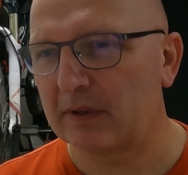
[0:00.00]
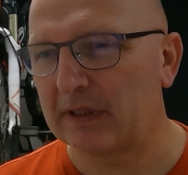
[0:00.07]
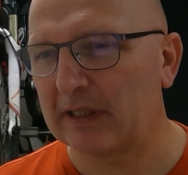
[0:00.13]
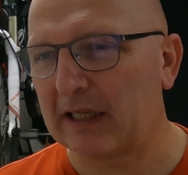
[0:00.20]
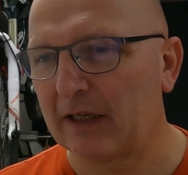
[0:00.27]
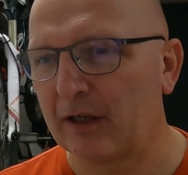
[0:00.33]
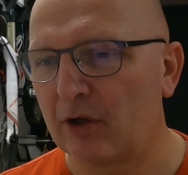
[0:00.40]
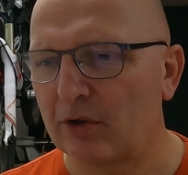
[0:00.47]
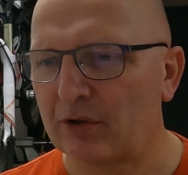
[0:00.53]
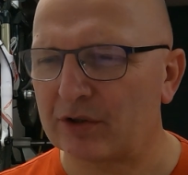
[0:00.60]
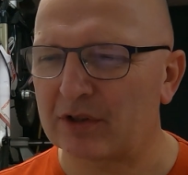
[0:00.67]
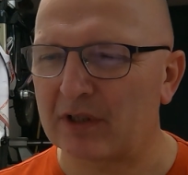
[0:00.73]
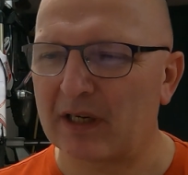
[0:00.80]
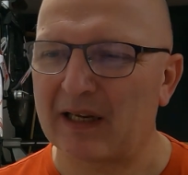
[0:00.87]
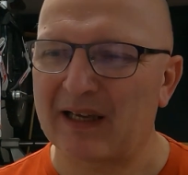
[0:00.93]
It
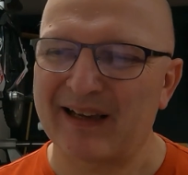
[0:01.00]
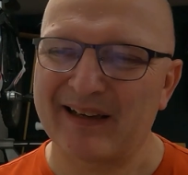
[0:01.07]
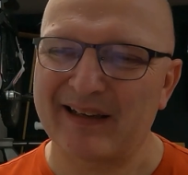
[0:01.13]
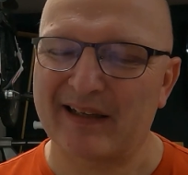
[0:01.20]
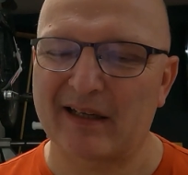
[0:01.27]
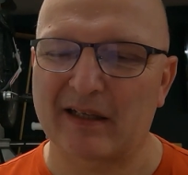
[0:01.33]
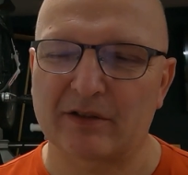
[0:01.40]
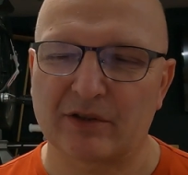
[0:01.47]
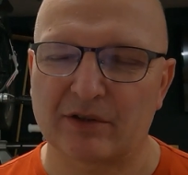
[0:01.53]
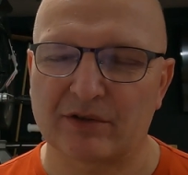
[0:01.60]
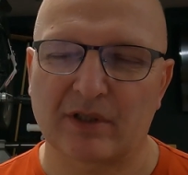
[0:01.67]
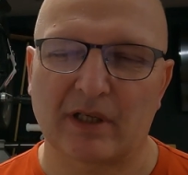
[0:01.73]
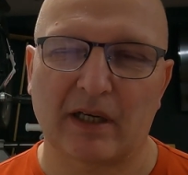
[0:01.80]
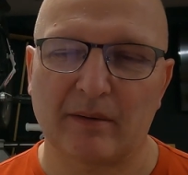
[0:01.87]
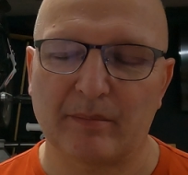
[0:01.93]
looks like,
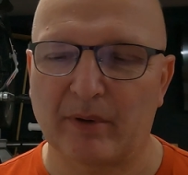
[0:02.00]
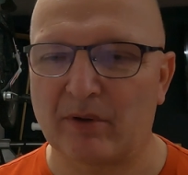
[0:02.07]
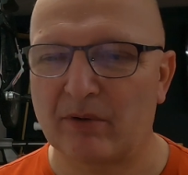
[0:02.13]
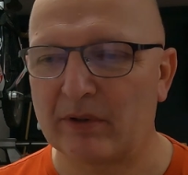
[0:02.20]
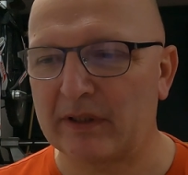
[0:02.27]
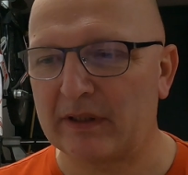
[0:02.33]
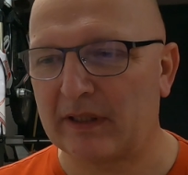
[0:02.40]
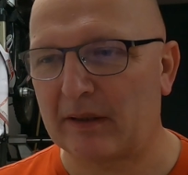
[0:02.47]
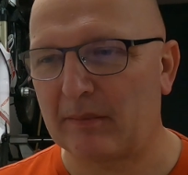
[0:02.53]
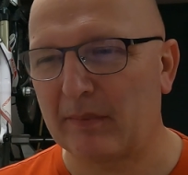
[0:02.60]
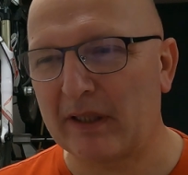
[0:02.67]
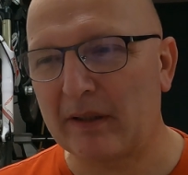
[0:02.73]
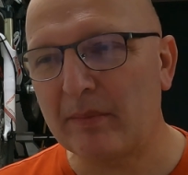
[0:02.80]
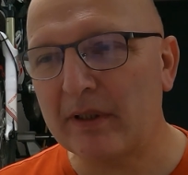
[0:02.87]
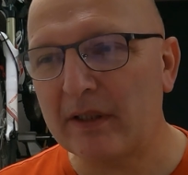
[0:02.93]
just eyeballing, that
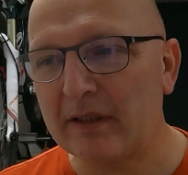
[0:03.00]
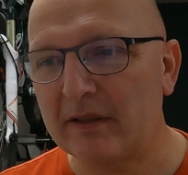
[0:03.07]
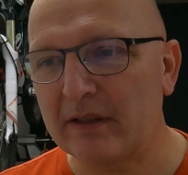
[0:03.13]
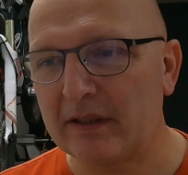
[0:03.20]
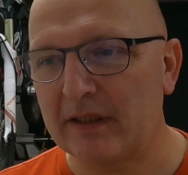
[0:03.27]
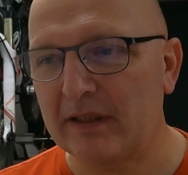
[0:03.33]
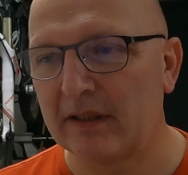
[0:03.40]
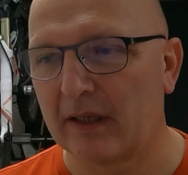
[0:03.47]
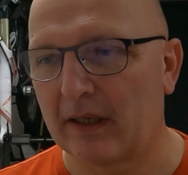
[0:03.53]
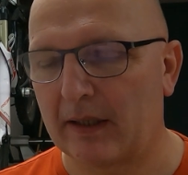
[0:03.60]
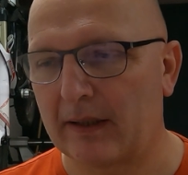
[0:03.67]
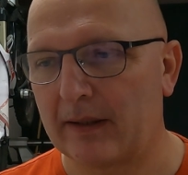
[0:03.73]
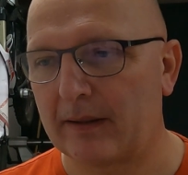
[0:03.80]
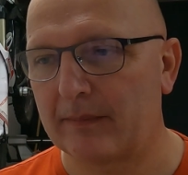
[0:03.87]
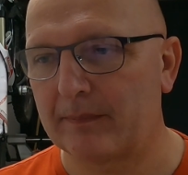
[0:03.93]
maybe the
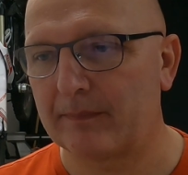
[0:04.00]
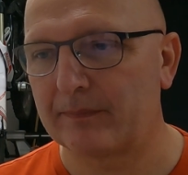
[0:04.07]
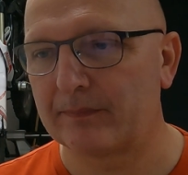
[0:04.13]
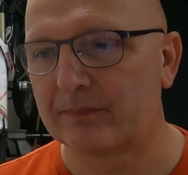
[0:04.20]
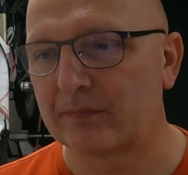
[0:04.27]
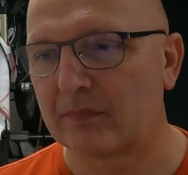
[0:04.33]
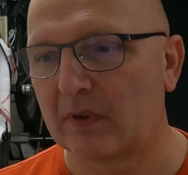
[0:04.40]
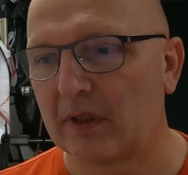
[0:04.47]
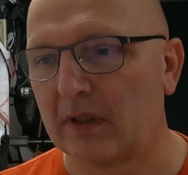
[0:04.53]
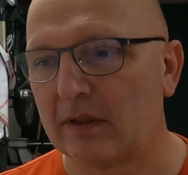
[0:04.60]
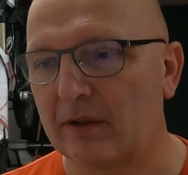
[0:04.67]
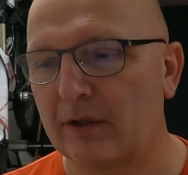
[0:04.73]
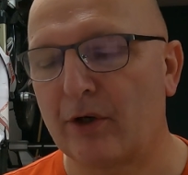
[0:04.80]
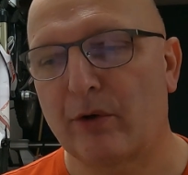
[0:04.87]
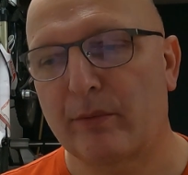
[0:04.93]

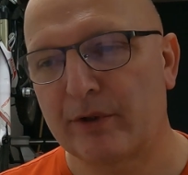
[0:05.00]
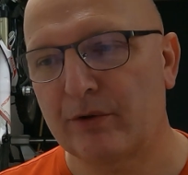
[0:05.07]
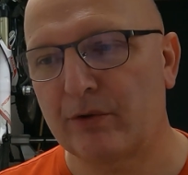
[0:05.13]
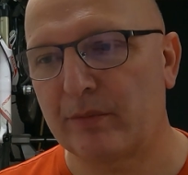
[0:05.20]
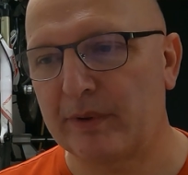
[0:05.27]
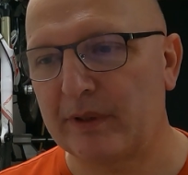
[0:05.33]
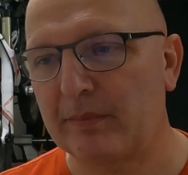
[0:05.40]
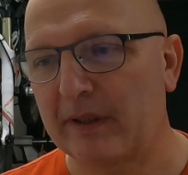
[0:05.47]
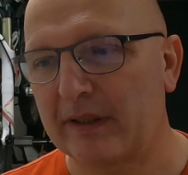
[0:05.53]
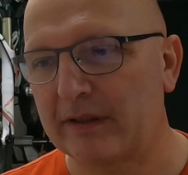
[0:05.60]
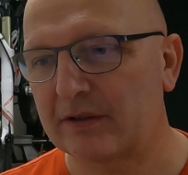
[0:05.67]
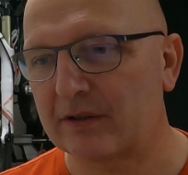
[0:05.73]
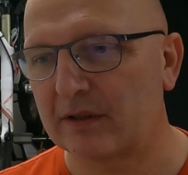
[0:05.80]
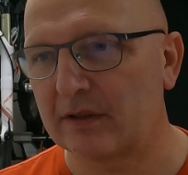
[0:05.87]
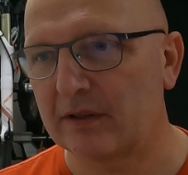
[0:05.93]
Norma URP
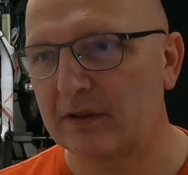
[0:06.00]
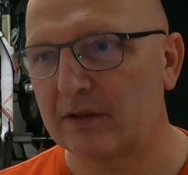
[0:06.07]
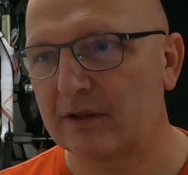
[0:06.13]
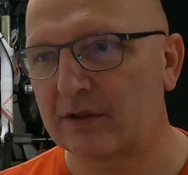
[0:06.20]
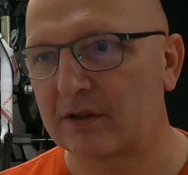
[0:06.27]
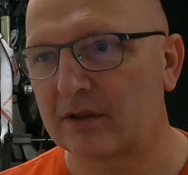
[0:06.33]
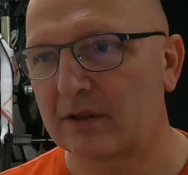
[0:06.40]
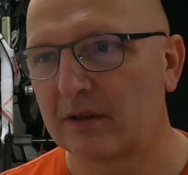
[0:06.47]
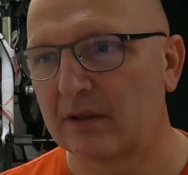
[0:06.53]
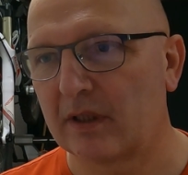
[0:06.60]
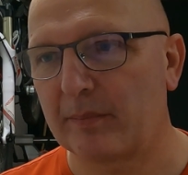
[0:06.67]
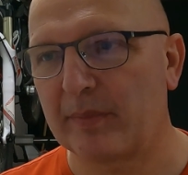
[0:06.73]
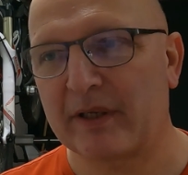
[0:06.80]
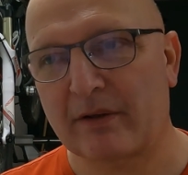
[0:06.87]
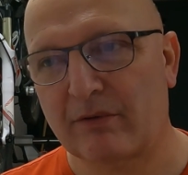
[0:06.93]
based is
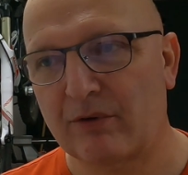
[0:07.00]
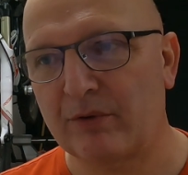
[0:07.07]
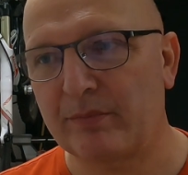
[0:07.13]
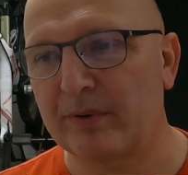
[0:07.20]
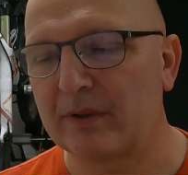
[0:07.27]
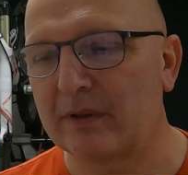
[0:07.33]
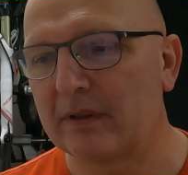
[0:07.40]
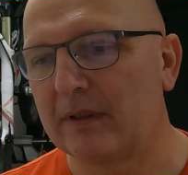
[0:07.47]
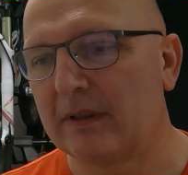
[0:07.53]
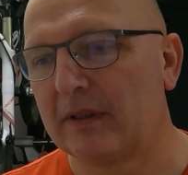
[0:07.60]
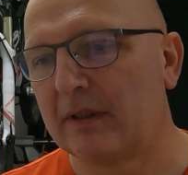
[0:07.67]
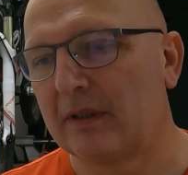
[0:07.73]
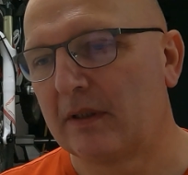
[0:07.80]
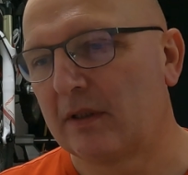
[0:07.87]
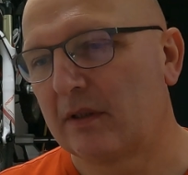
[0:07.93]
a better group.
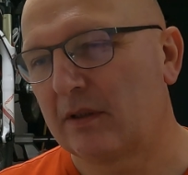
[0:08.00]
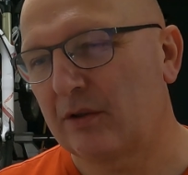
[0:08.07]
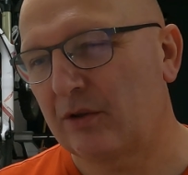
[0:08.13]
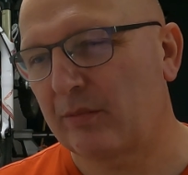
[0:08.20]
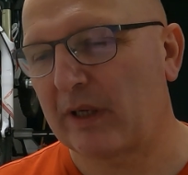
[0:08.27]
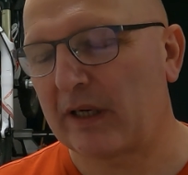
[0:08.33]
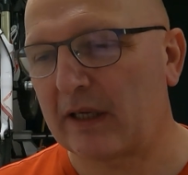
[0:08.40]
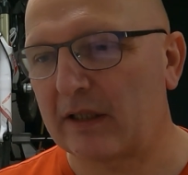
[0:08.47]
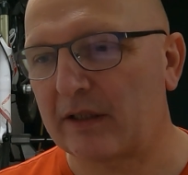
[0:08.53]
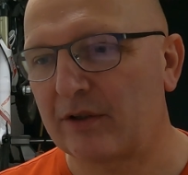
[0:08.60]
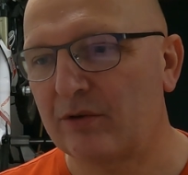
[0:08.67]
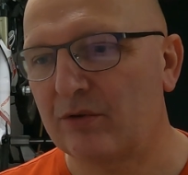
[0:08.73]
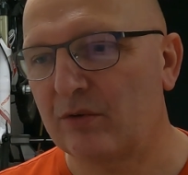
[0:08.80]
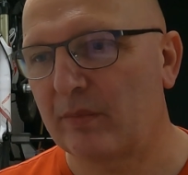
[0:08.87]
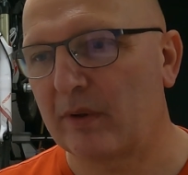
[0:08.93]
You might
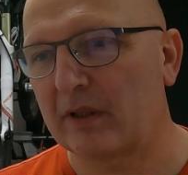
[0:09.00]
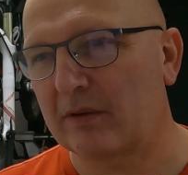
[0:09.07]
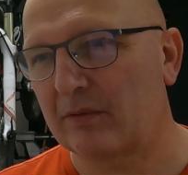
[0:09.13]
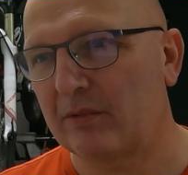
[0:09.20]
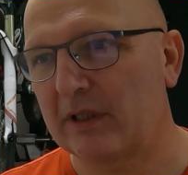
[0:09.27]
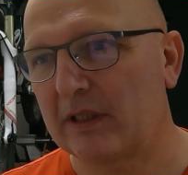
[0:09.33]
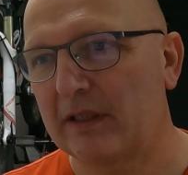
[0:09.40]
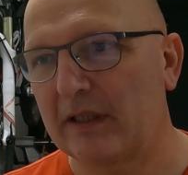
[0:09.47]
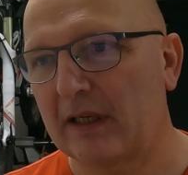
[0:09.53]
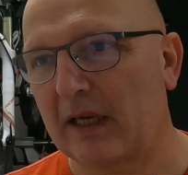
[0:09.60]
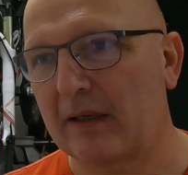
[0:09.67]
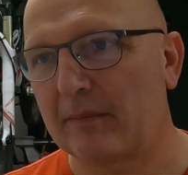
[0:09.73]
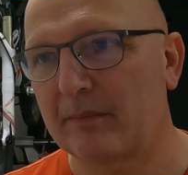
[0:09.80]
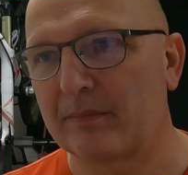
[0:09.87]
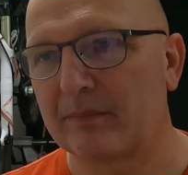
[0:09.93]
argue, but really
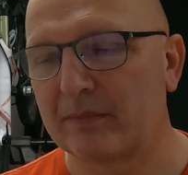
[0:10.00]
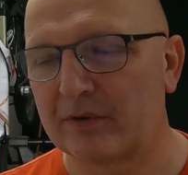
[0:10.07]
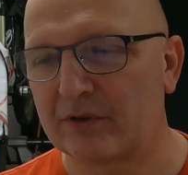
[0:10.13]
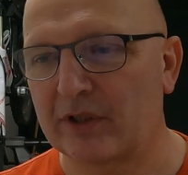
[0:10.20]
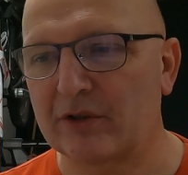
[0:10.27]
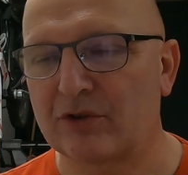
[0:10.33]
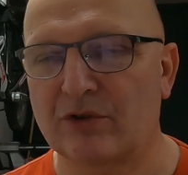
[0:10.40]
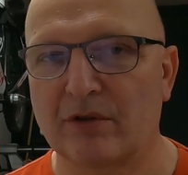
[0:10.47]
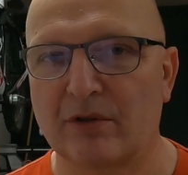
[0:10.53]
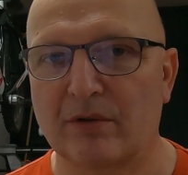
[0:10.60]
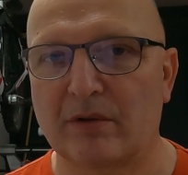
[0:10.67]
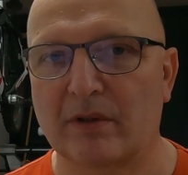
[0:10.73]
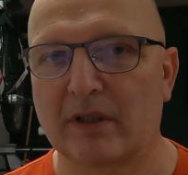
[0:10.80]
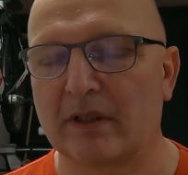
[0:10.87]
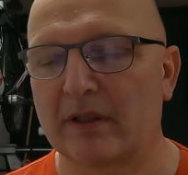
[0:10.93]
I tend to
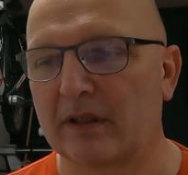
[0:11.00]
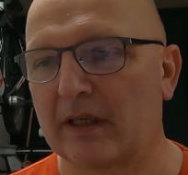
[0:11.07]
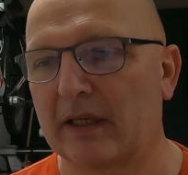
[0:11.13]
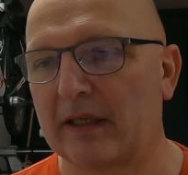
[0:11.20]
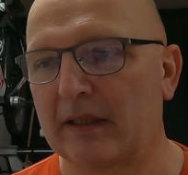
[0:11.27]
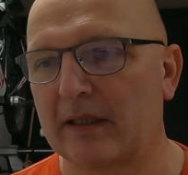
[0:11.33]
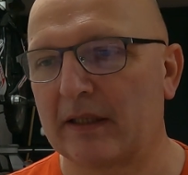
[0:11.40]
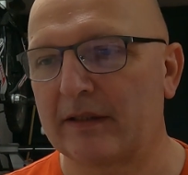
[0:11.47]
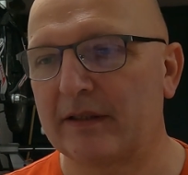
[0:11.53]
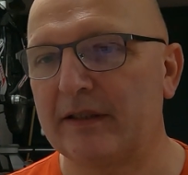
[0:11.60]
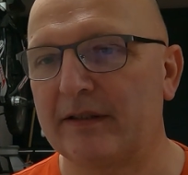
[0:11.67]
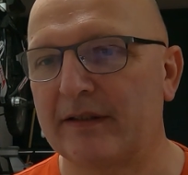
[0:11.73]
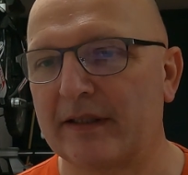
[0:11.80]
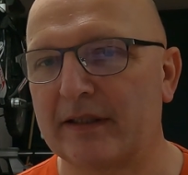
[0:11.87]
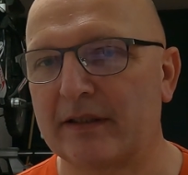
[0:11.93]
look at
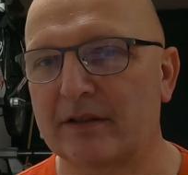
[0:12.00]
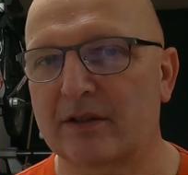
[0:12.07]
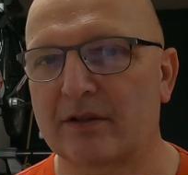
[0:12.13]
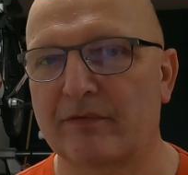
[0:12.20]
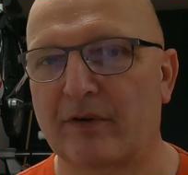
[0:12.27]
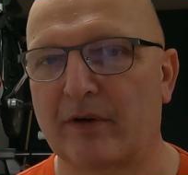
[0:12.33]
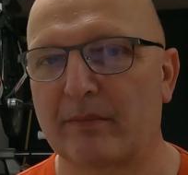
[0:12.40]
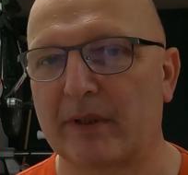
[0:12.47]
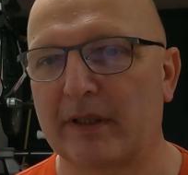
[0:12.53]
these things from